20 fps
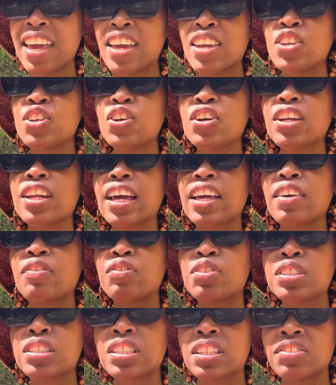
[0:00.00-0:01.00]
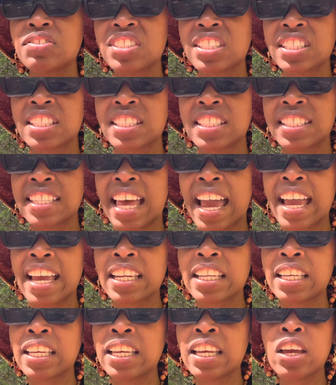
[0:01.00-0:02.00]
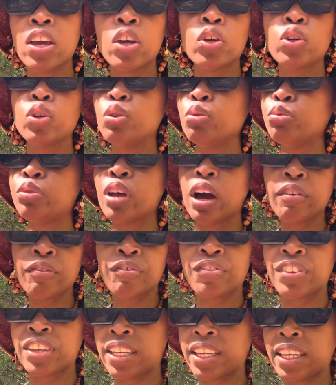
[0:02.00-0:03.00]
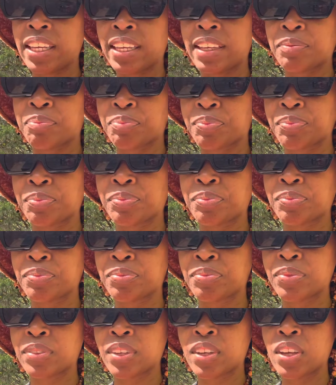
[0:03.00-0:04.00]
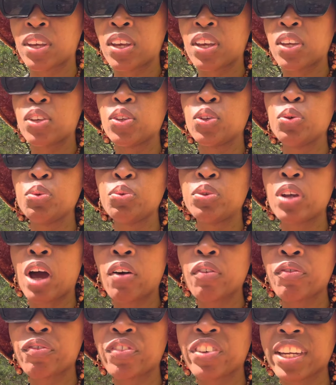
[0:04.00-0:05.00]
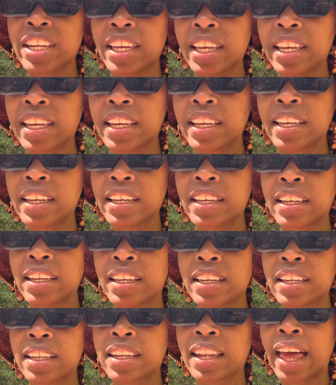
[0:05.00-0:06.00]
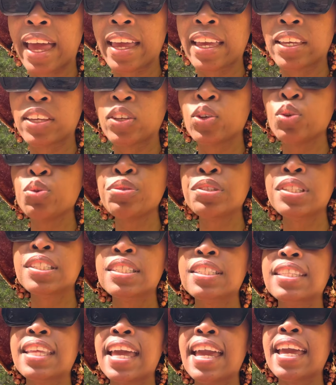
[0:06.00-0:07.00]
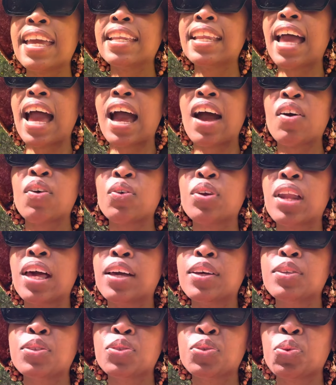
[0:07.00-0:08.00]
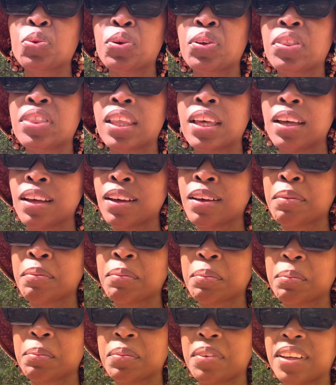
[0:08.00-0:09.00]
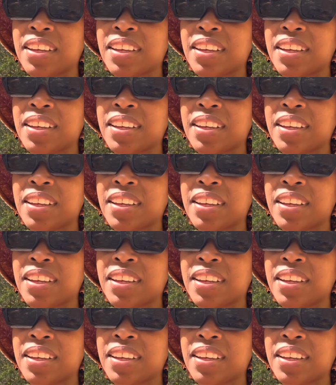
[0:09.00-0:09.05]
You're like a fugitive to society. You don't fit in. You don't fit in. Like, you stand out like a sore thumb.